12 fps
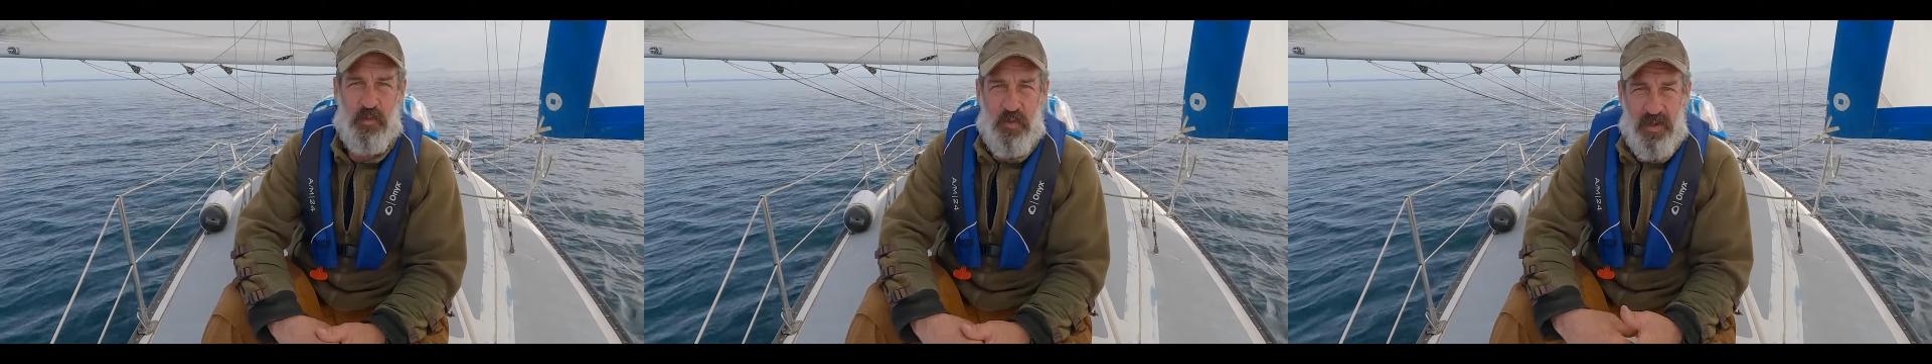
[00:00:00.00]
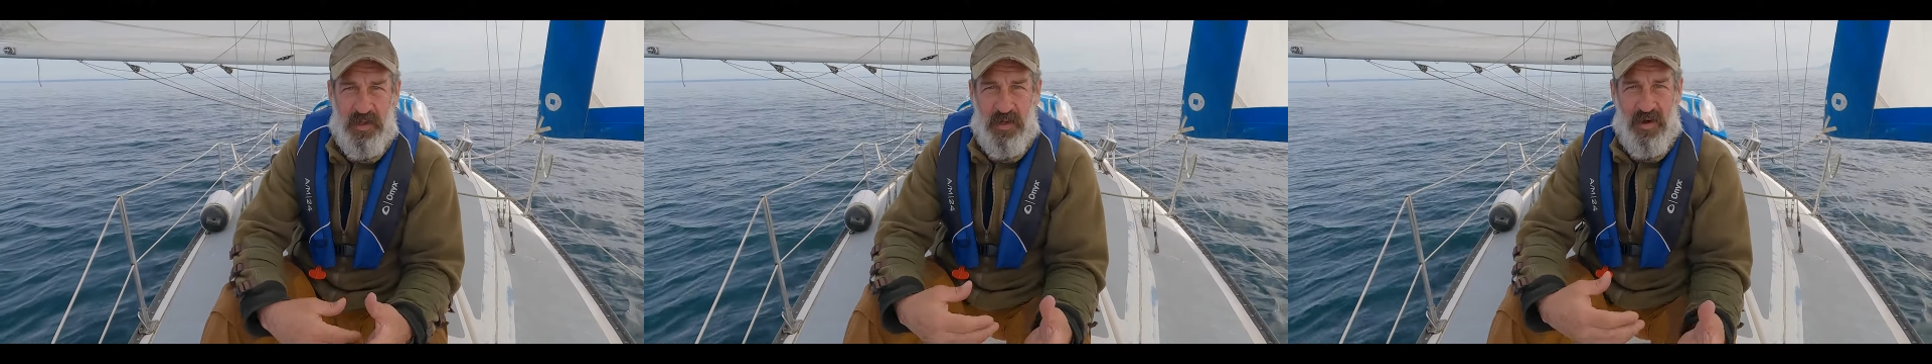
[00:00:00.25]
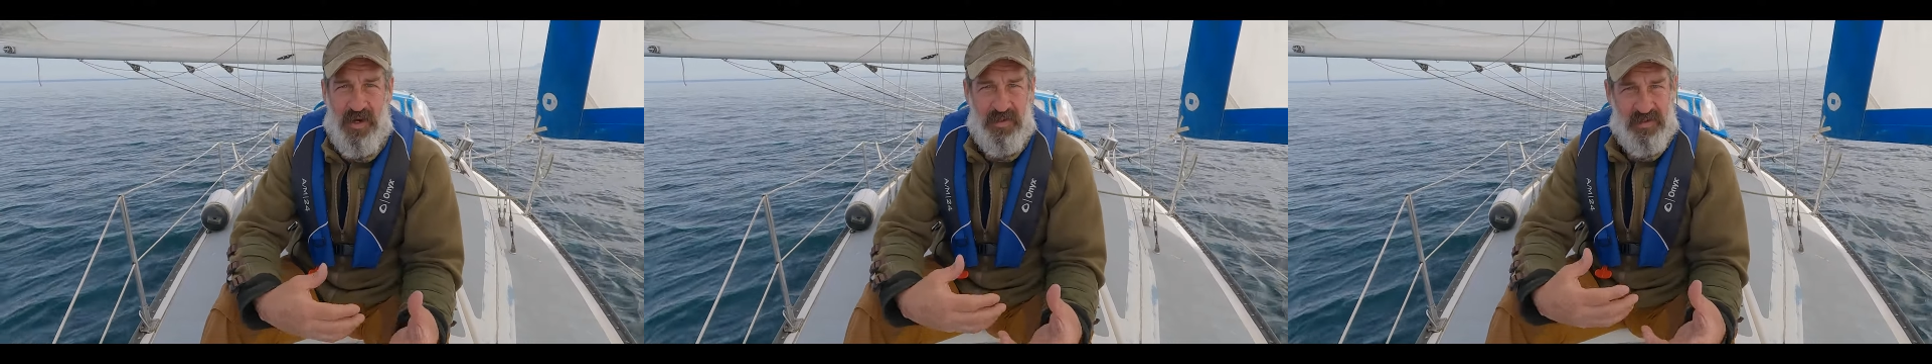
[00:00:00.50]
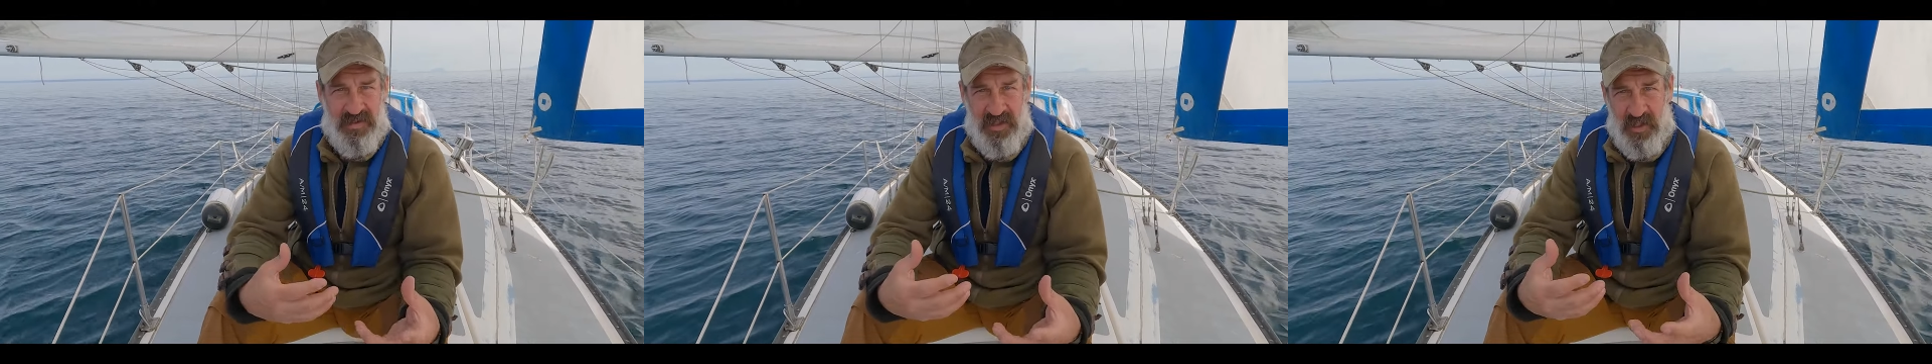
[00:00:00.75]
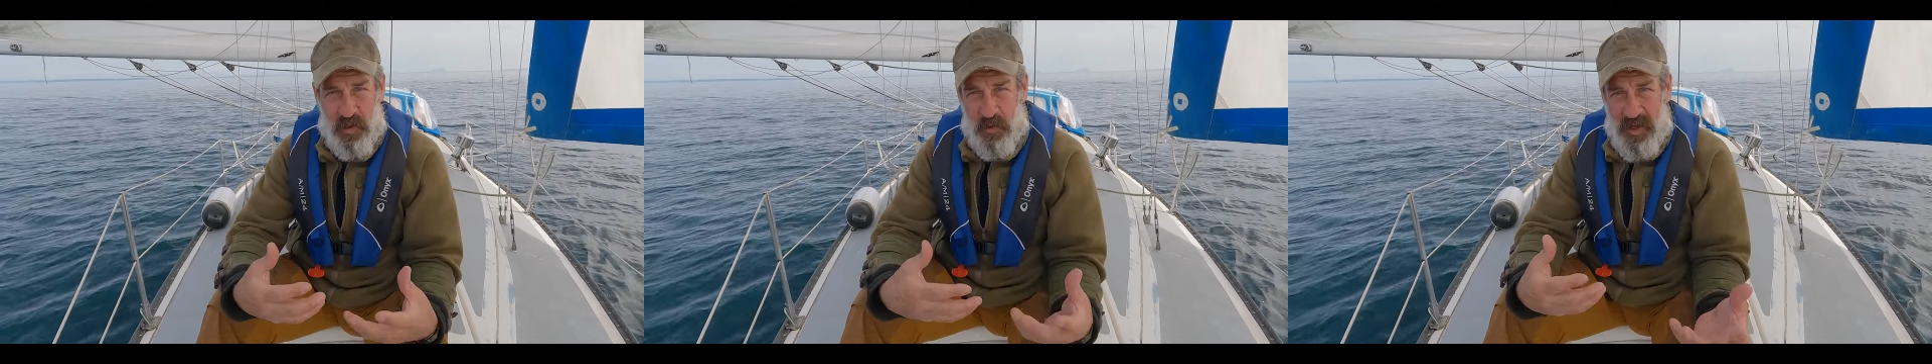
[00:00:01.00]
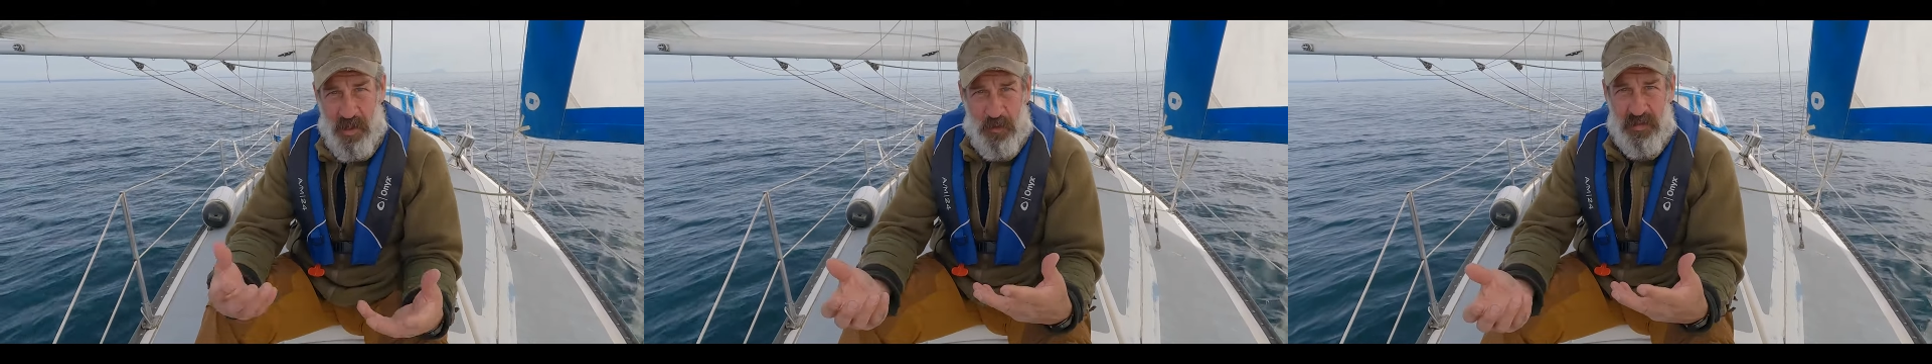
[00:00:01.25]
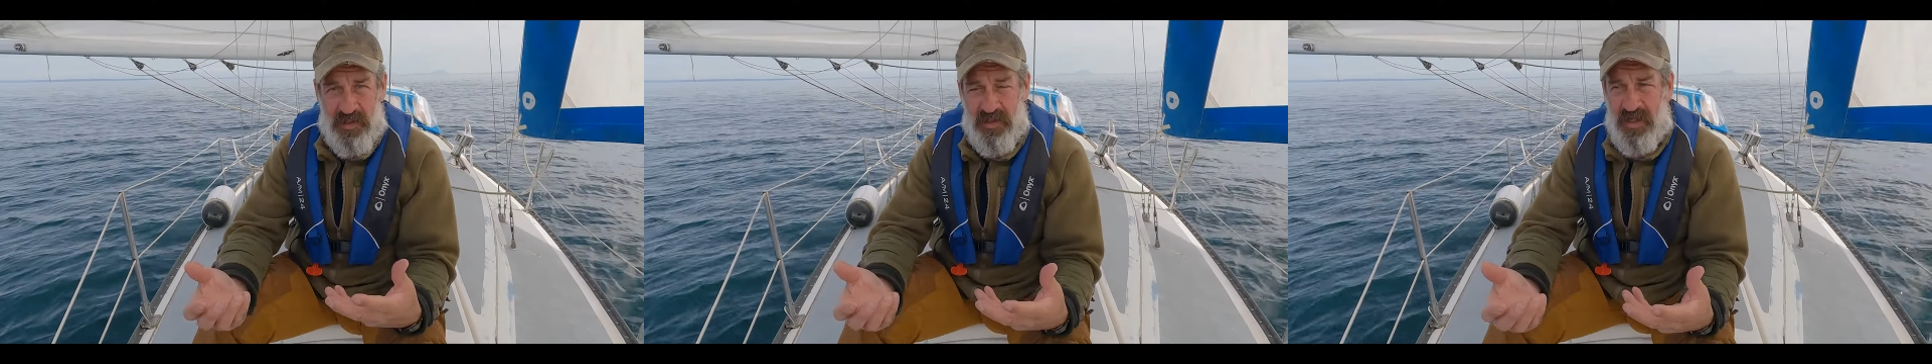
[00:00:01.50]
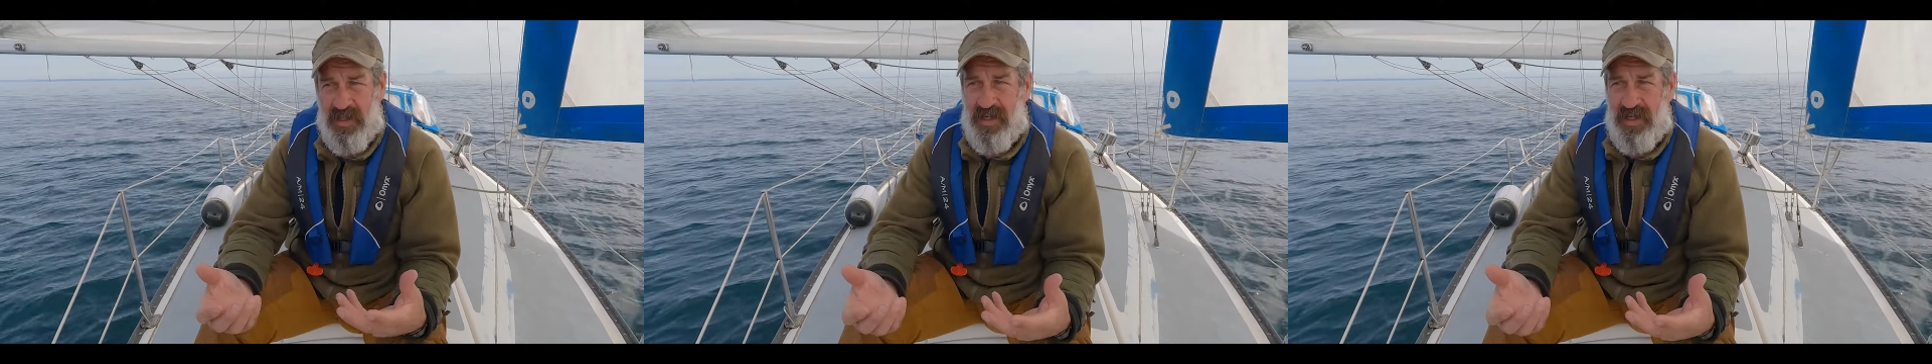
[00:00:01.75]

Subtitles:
to work on to go out